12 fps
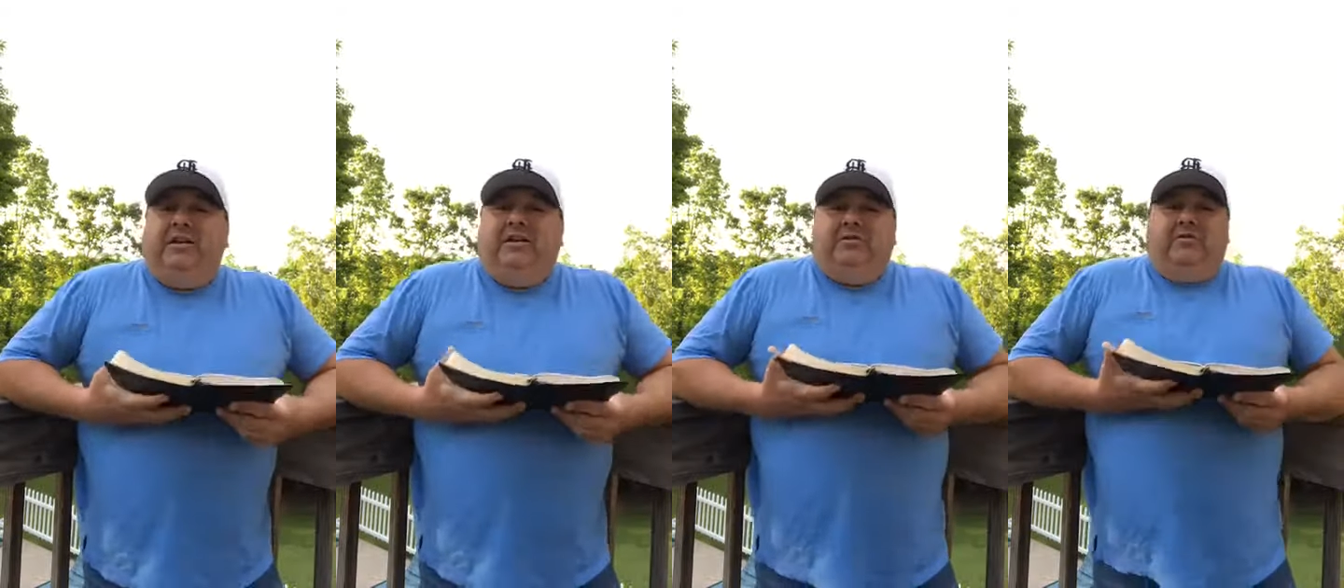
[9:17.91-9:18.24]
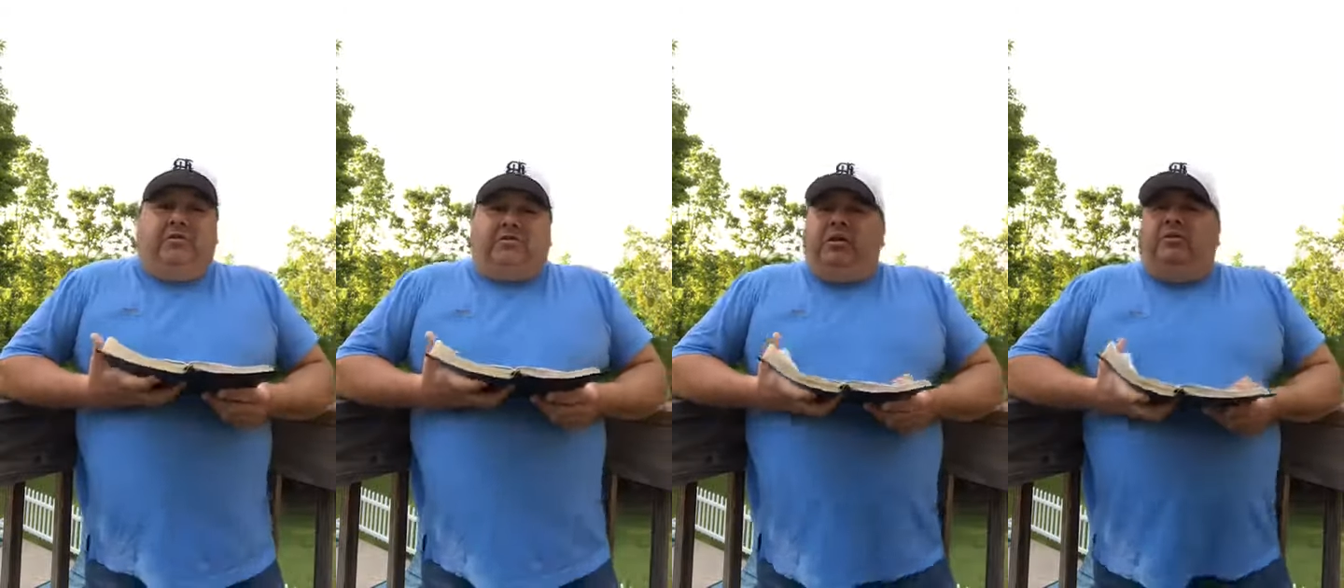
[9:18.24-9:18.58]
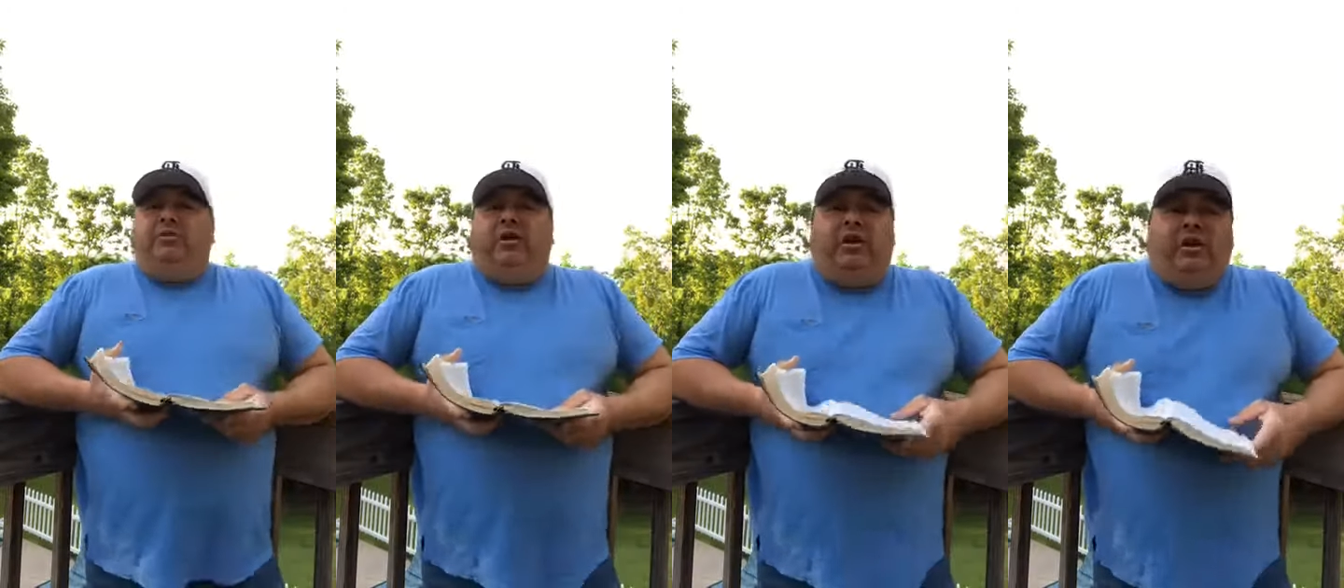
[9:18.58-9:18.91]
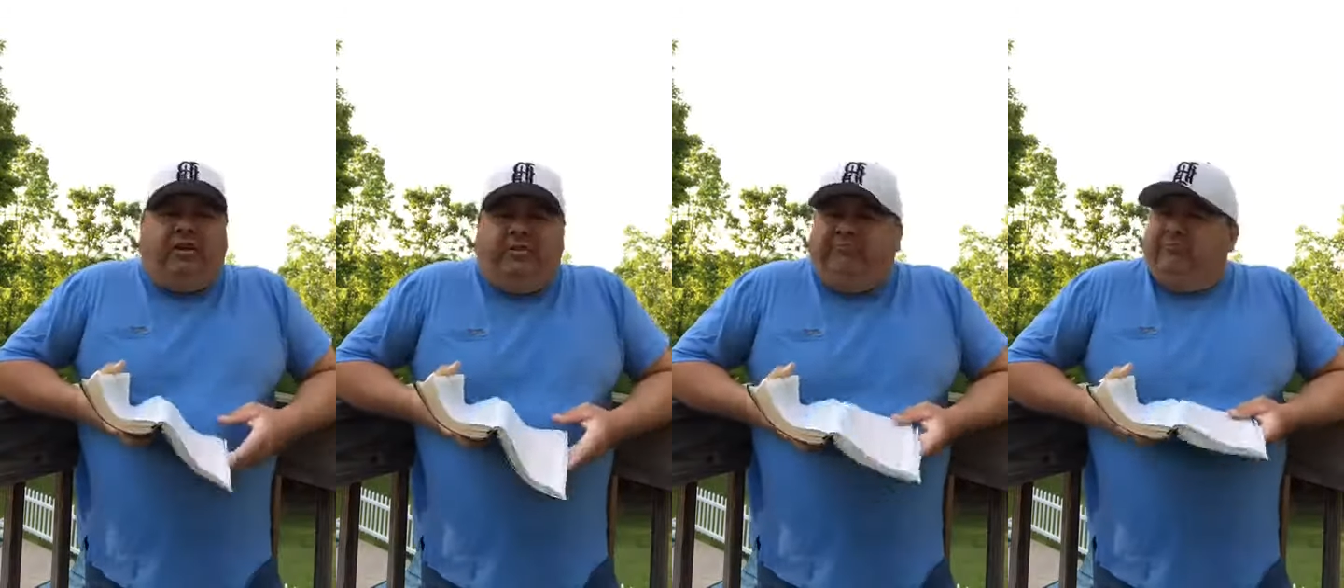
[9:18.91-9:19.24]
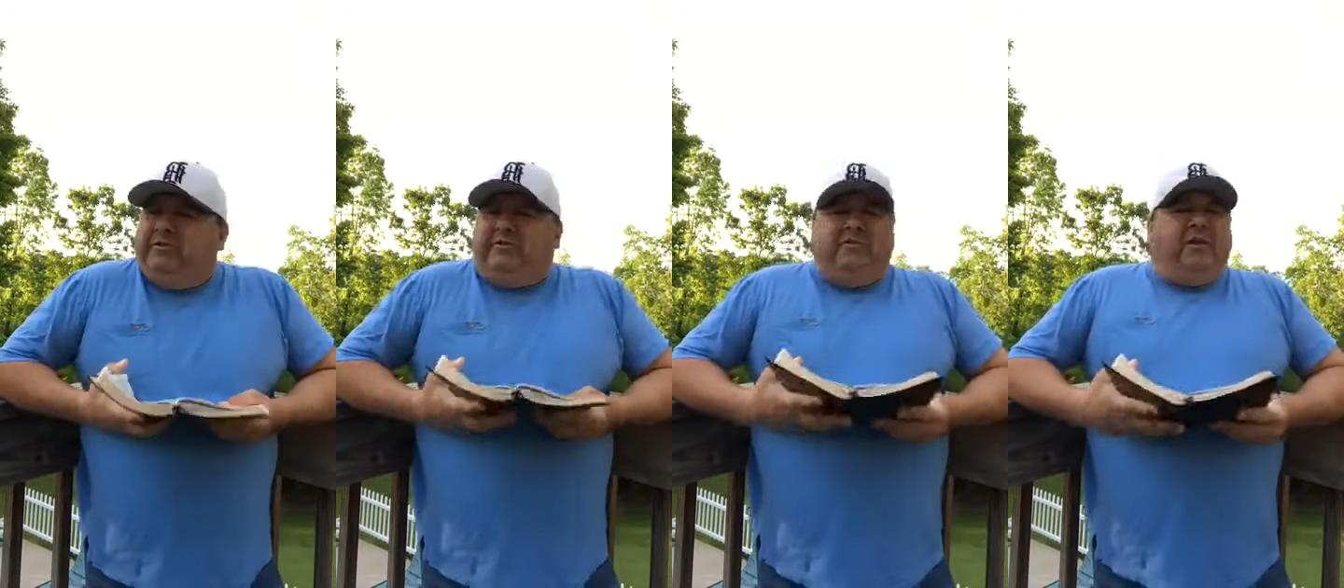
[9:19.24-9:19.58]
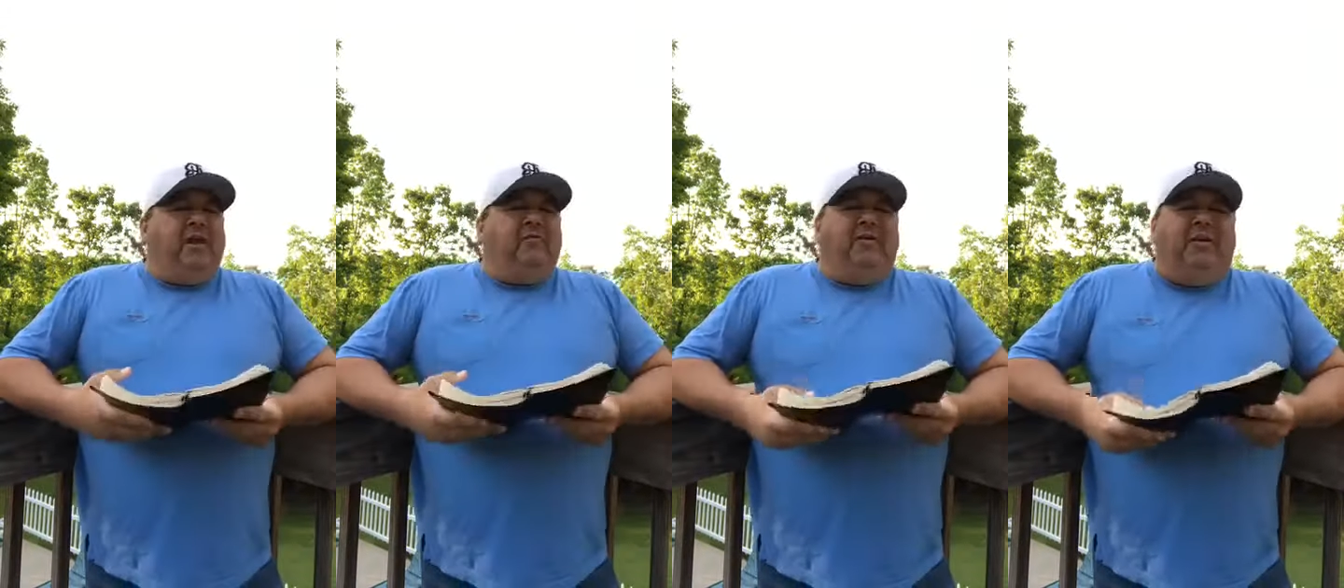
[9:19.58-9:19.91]
to a saltaholic, it's
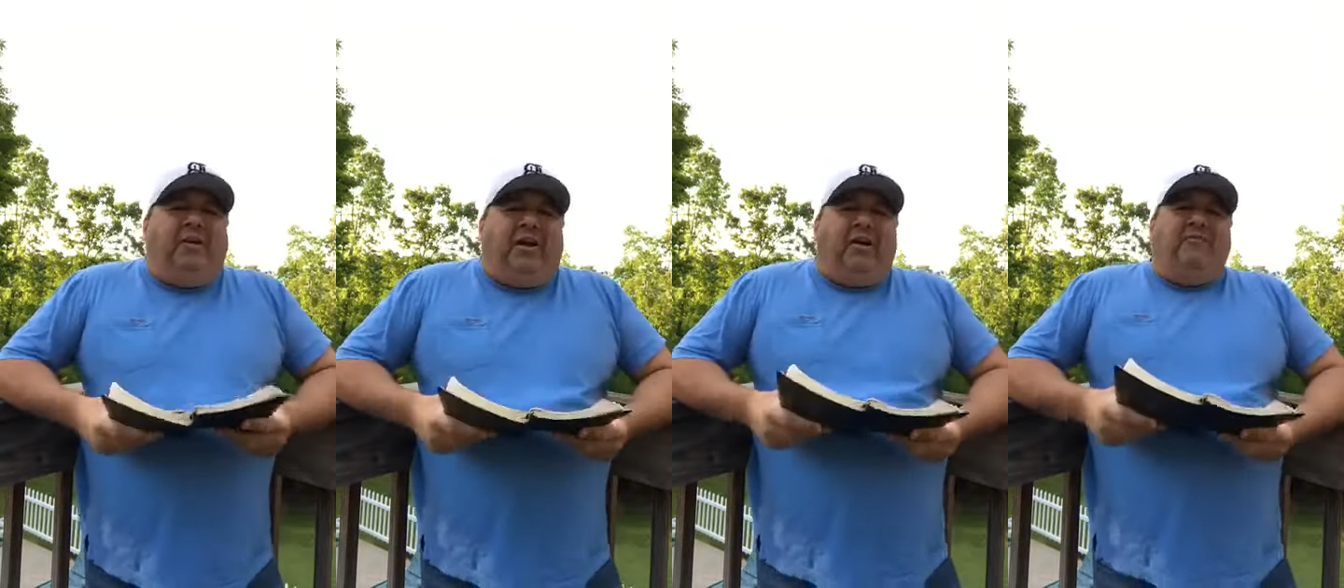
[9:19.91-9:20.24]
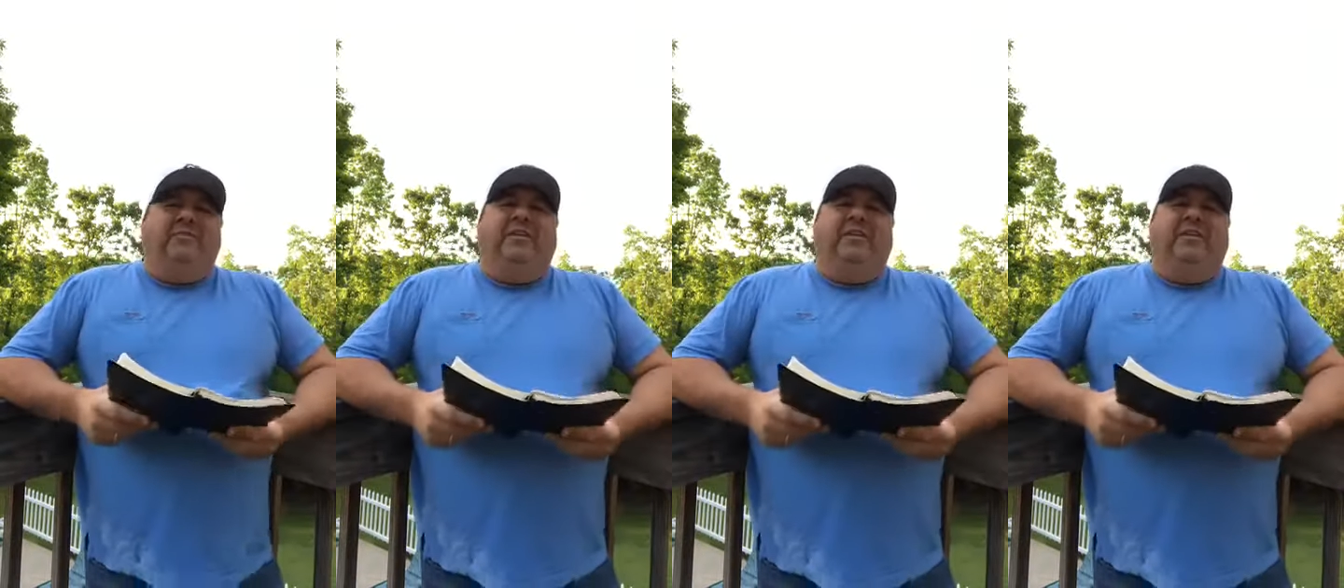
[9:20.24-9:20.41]
never enough.